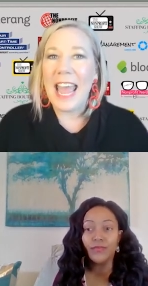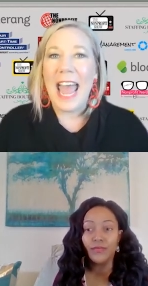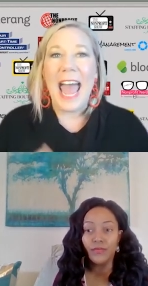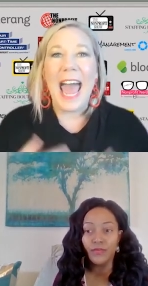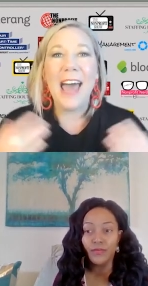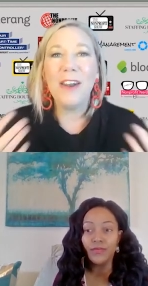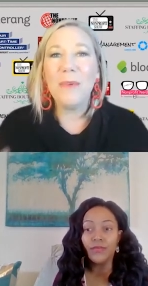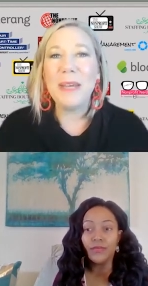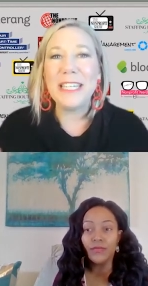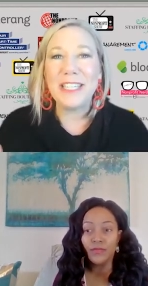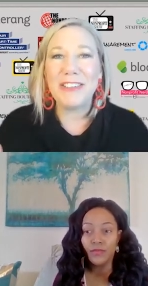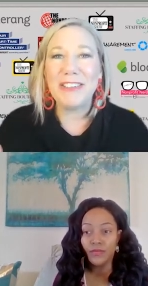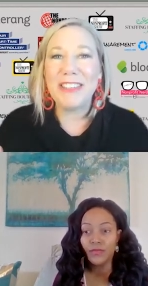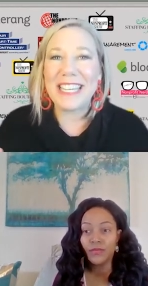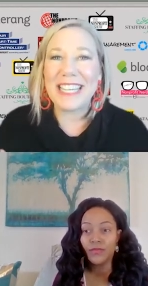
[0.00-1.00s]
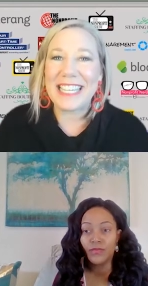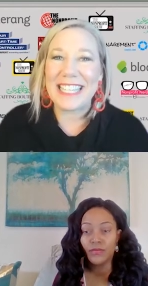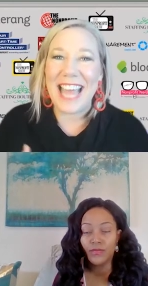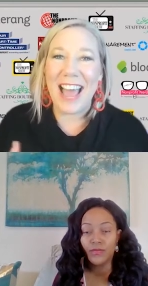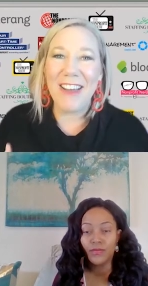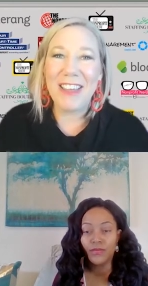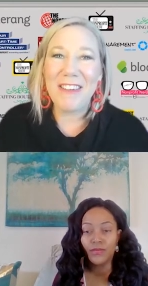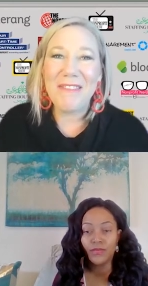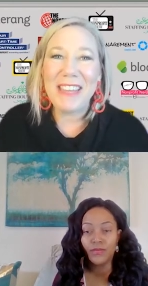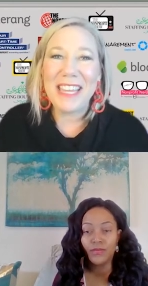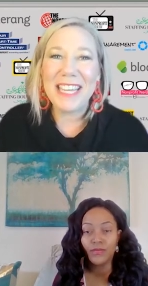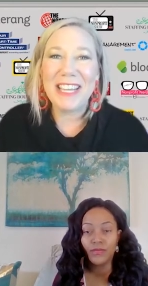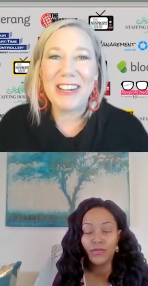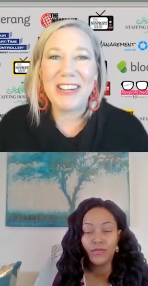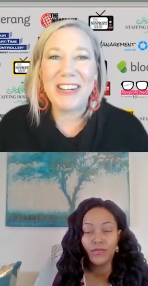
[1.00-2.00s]
Speaker 1: How do we do this? How can
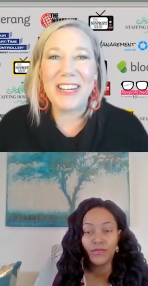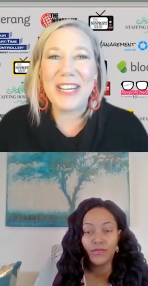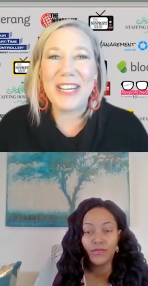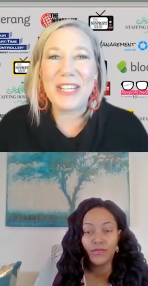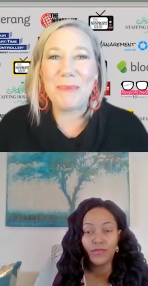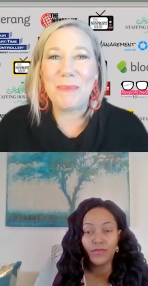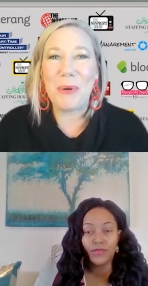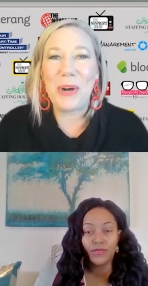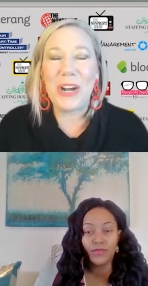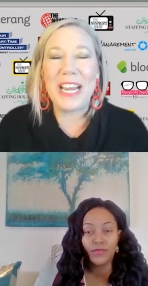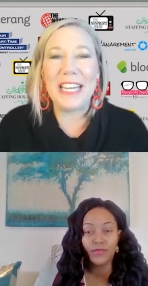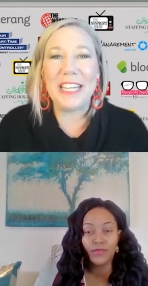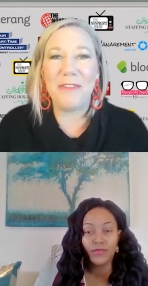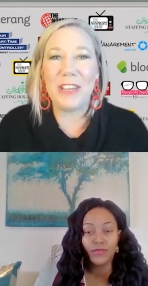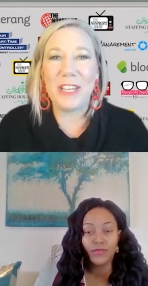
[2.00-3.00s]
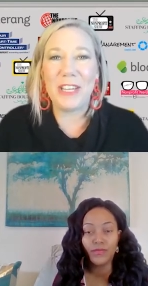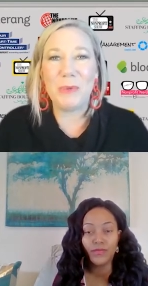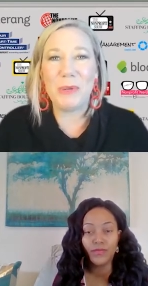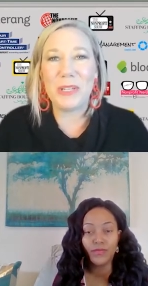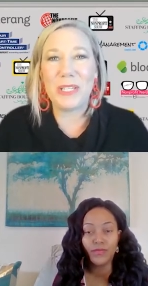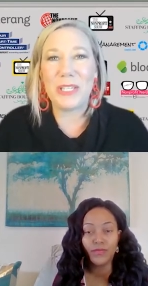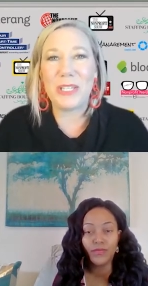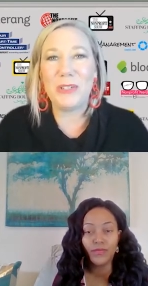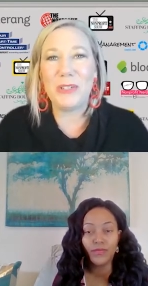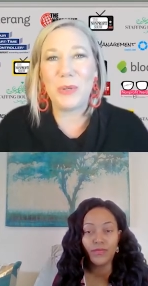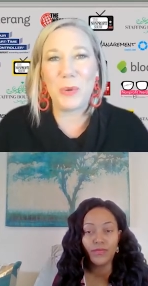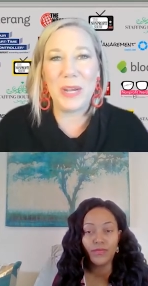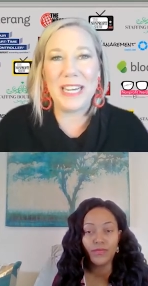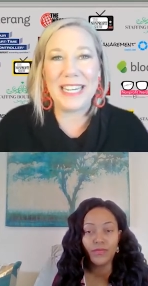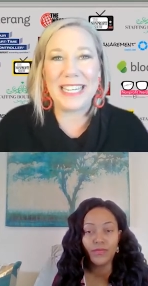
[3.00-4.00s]
we encourage more individuals to
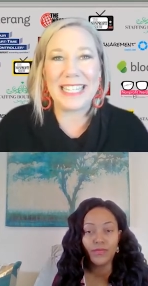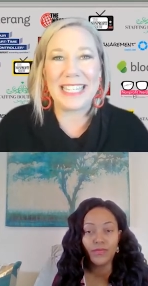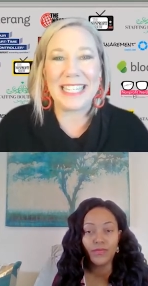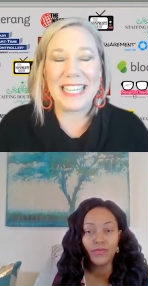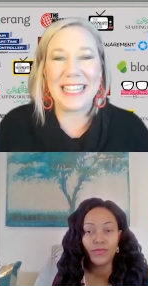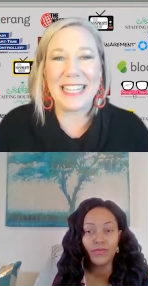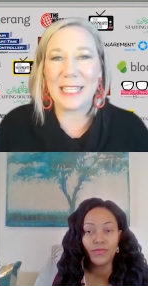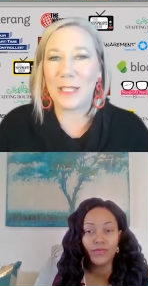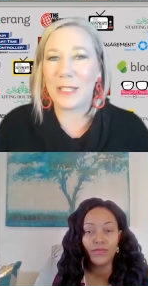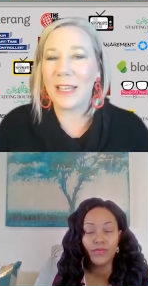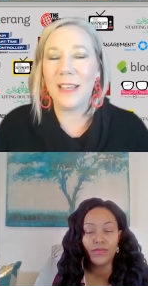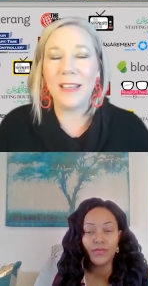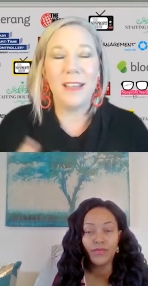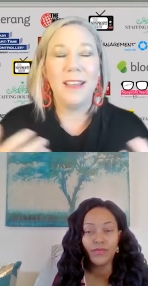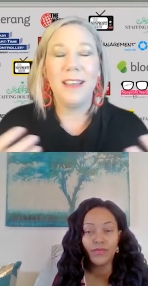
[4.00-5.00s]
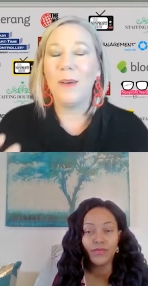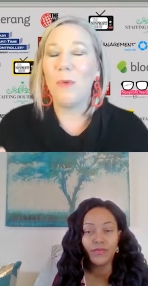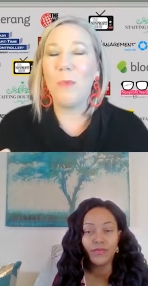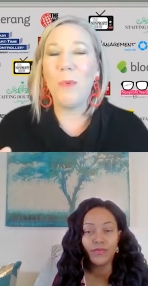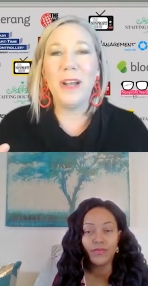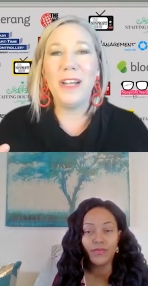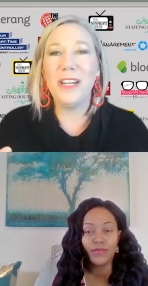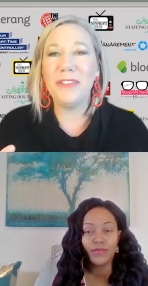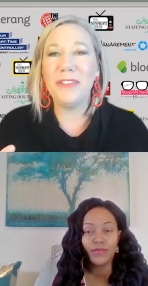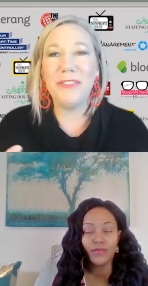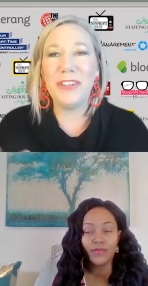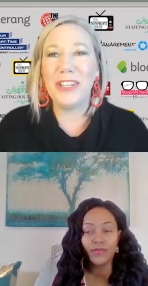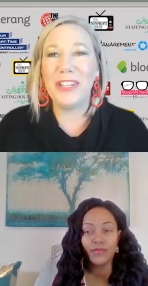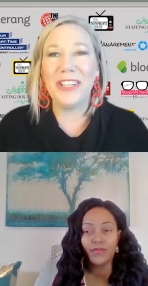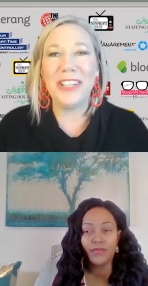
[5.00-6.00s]
join us in this
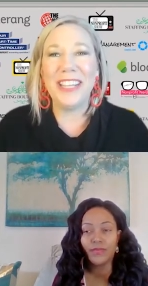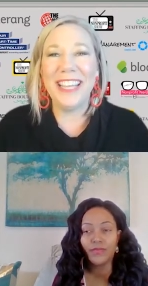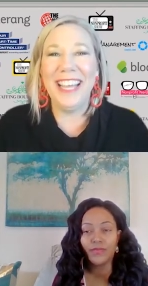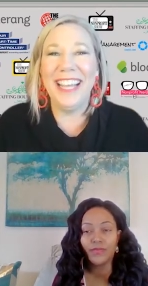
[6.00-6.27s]
wonderful